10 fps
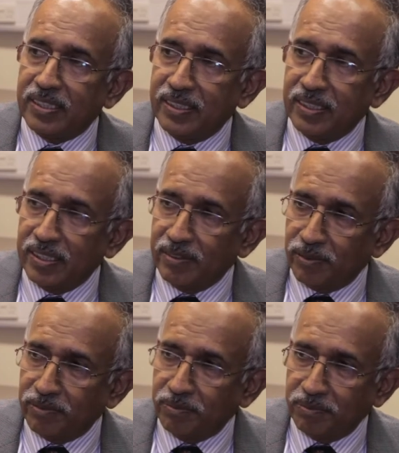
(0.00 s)
the
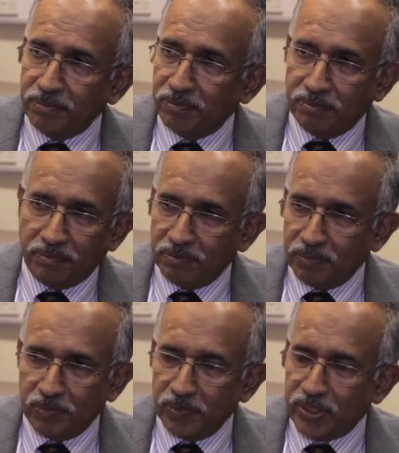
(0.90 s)

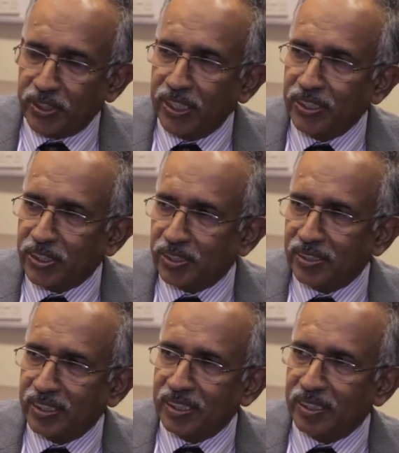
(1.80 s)
change
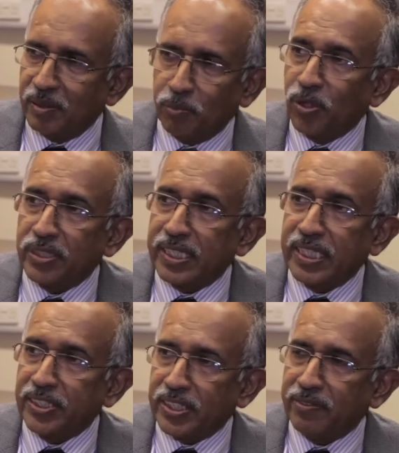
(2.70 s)
in a more
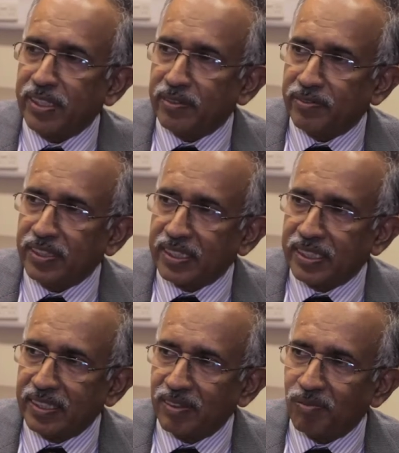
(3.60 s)
sedentary way of
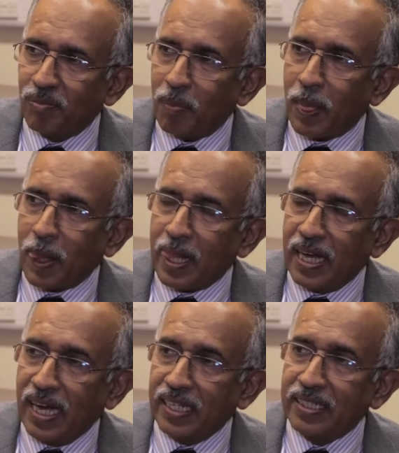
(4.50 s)
working,
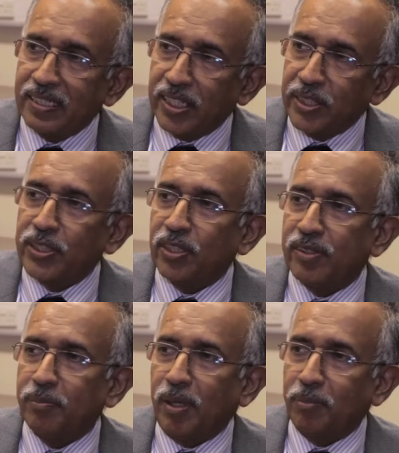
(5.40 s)
and aging of
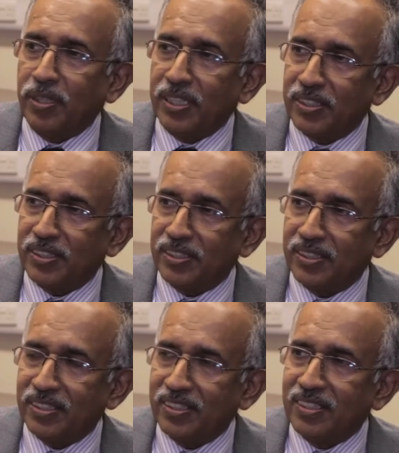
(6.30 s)
the population.
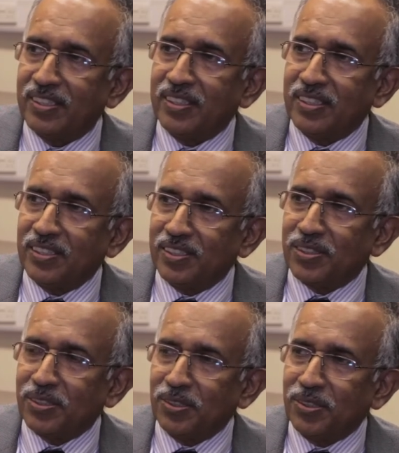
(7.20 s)

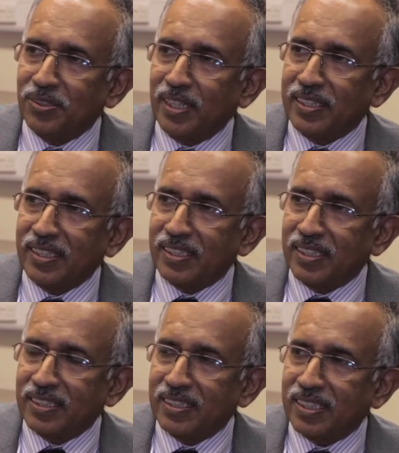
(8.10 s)
So I think
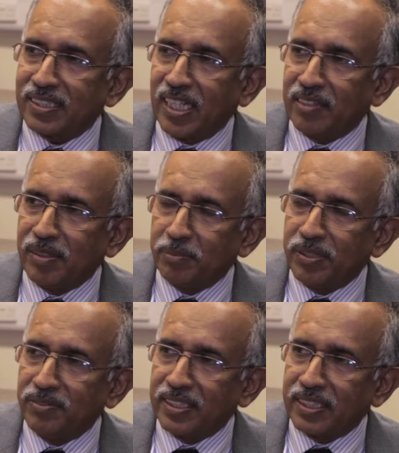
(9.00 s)
that's kind of a
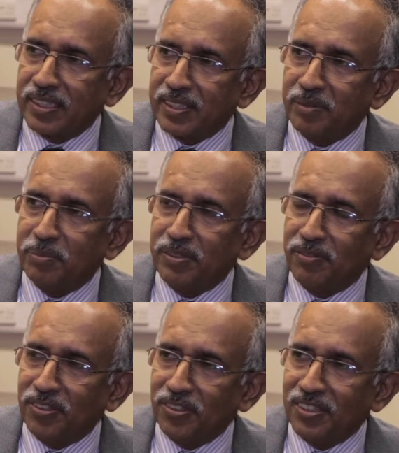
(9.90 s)
perfect recipe
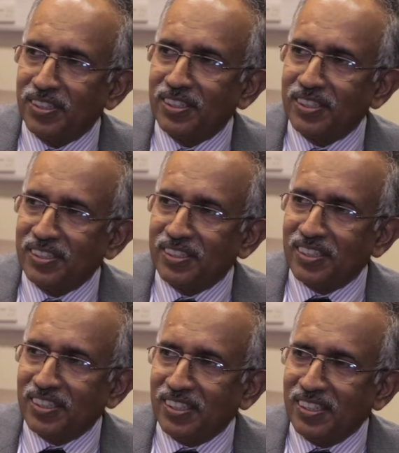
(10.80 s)
for
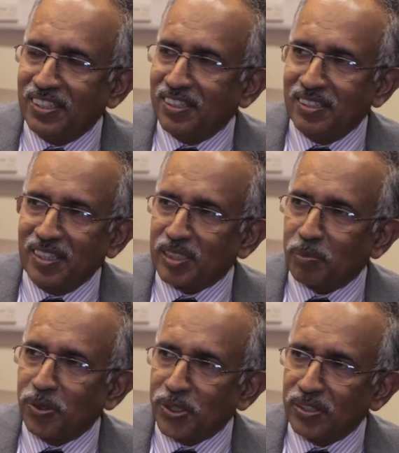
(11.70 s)

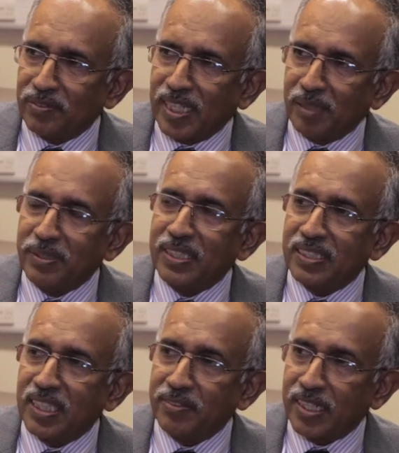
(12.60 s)
explosion of
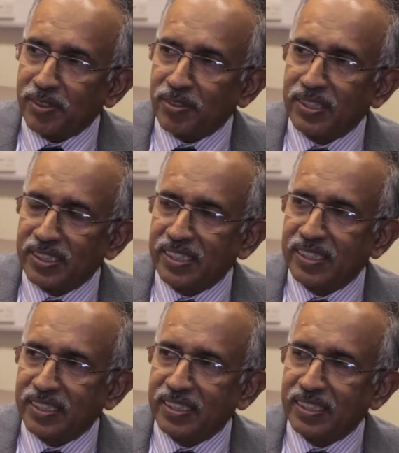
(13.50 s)
diabetes that we're actually
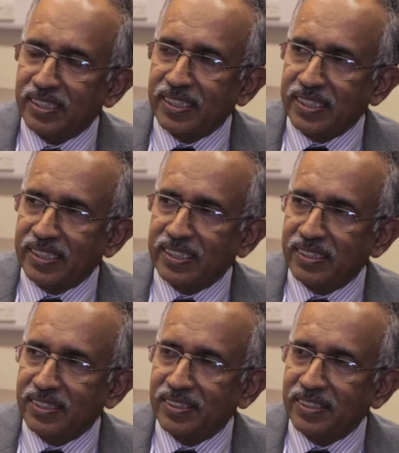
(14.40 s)
seeing in India.